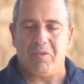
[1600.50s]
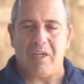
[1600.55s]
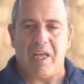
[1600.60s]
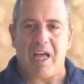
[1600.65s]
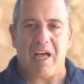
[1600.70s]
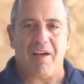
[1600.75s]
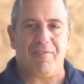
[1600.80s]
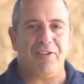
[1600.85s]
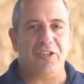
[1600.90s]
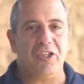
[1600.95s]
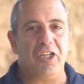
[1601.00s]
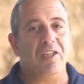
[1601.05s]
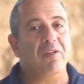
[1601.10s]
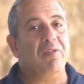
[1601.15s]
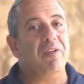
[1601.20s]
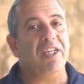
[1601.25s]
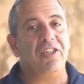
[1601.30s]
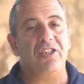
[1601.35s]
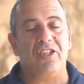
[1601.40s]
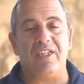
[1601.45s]
half a
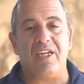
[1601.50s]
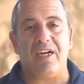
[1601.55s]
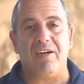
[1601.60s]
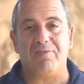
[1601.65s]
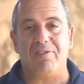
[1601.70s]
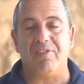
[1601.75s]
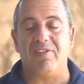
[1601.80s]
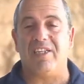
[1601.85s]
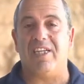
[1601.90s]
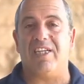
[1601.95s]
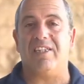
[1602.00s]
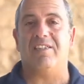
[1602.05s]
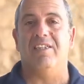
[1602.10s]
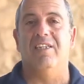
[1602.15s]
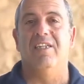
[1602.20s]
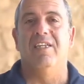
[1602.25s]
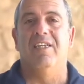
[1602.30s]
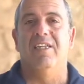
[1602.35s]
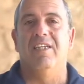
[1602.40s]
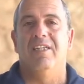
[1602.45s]
generation after that,
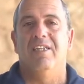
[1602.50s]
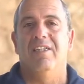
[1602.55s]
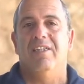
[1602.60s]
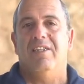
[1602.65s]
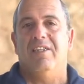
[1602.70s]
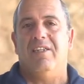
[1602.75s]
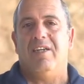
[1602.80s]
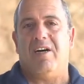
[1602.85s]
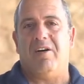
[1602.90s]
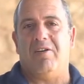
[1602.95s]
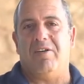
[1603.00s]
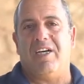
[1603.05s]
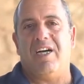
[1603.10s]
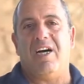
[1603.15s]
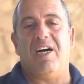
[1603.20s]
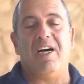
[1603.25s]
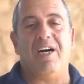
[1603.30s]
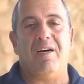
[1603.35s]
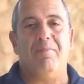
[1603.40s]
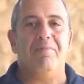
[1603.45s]
our
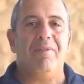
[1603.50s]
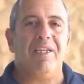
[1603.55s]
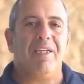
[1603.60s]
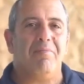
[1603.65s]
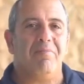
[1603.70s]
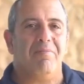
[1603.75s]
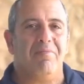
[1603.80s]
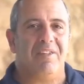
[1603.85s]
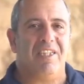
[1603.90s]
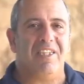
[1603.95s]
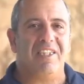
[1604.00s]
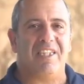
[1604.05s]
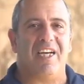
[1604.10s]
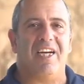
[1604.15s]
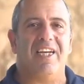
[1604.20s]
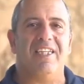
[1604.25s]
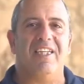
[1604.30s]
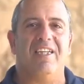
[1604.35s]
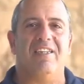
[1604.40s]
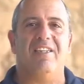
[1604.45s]
Chachamim
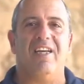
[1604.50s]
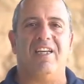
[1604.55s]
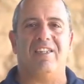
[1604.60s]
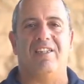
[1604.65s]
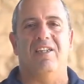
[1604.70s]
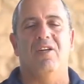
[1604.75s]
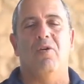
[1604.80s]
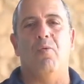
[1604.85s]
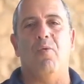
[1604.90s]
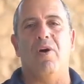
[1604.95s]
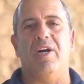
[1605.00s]
decided that